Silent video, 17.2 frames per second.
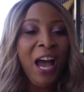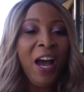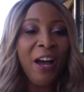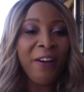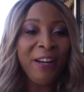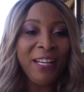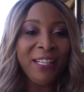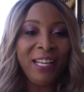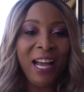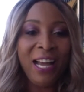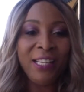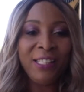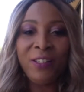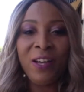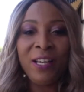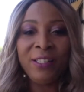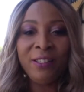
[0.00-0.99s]
All right,
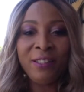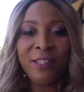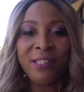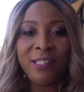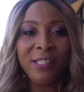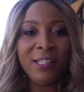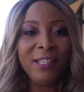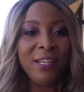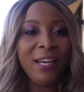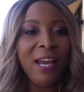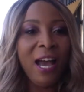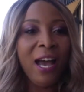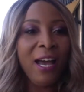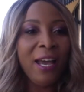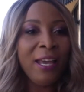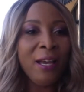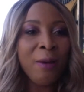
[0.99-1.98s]
guys. So as you can see,
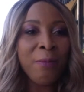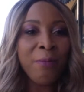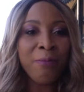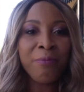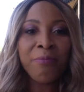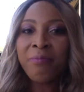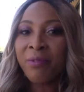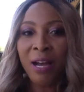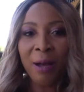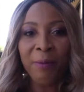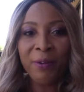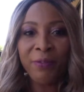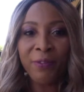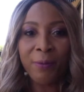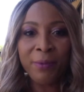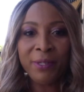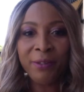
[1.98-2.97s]
I am
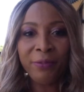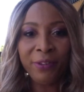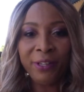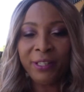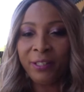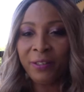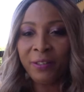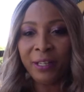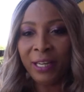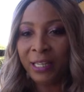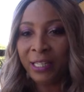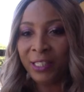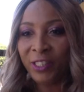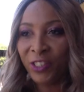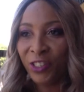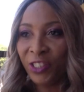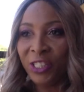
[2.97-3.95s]
coming from a different
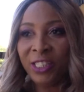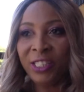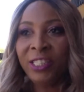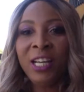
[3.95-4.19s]
location.